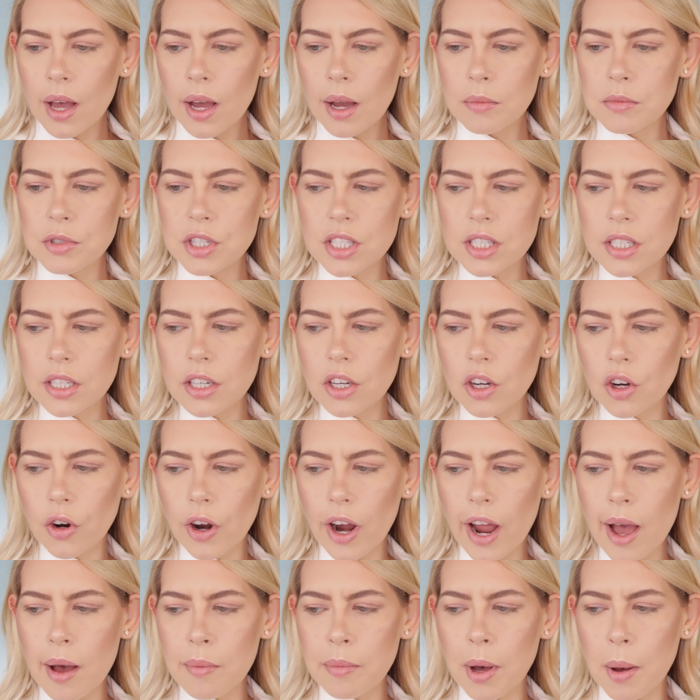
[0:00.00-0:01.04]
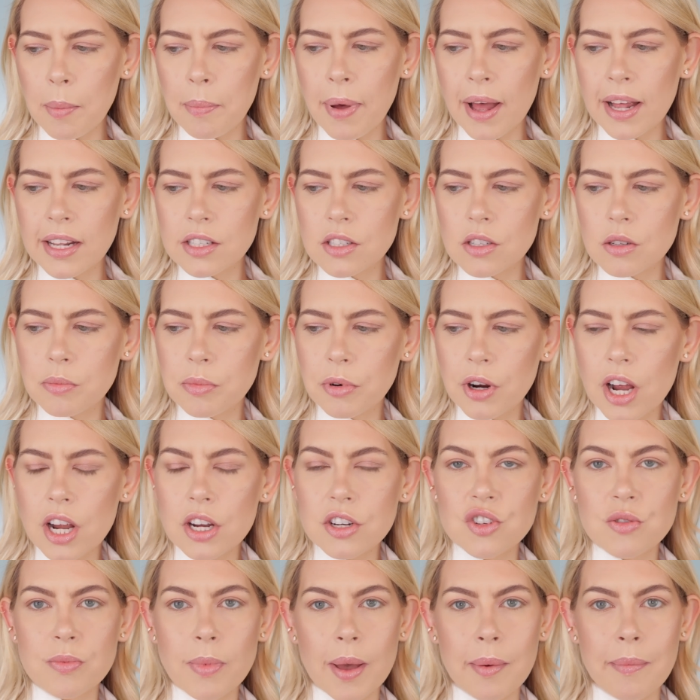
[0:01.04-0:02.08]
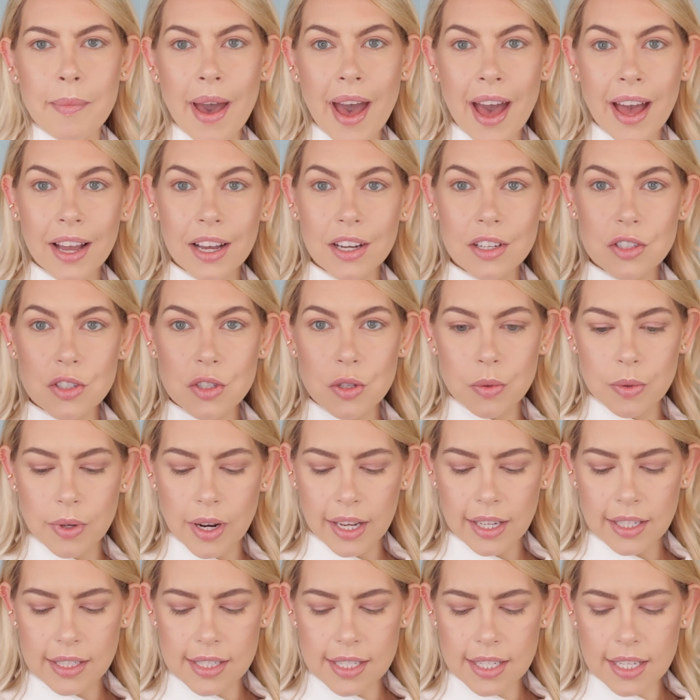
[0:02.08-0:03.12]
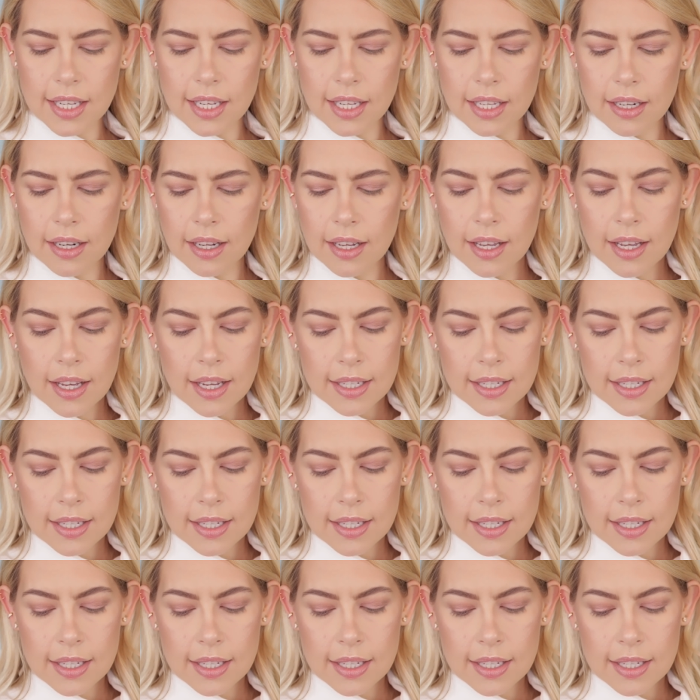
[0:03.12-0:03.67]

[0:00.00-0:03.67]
I'm just gonna grab a pencil brush, my MAC 219,